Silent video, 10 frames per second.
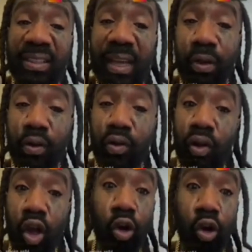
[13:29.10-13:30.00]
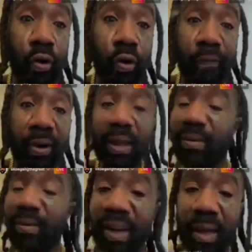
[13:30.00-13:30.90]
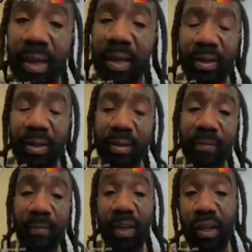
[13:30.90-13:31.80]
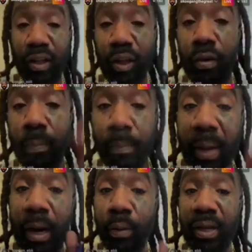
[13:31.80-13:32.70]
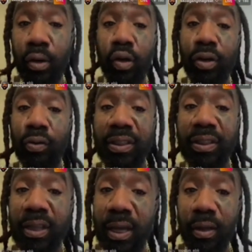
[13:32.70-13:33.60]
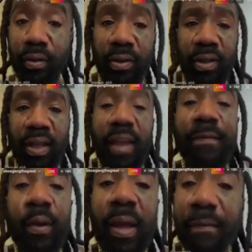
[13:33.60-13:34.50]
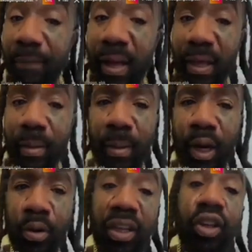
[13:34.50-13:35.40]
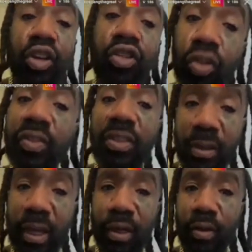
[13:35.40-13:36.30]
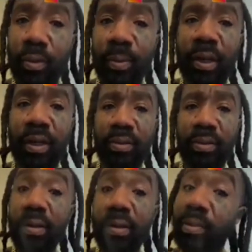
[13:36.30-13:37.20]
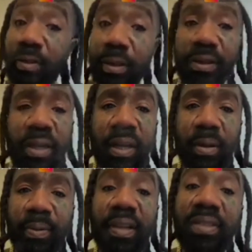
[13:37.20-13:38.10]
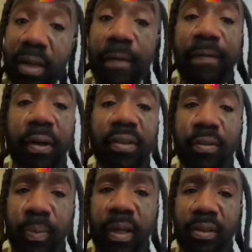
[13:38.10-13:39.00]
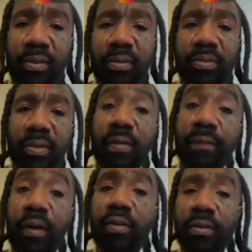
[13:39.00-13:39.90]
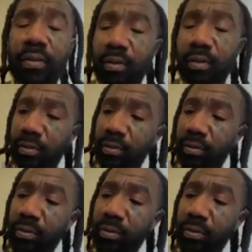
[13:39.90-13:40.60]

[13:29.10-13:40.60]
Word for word: single, girlfriend. Nah, nigga, either you married or you single. If you ain't fucking married, you single, bro. I'm just saying, bro. Stay focused, bro. Stay focused.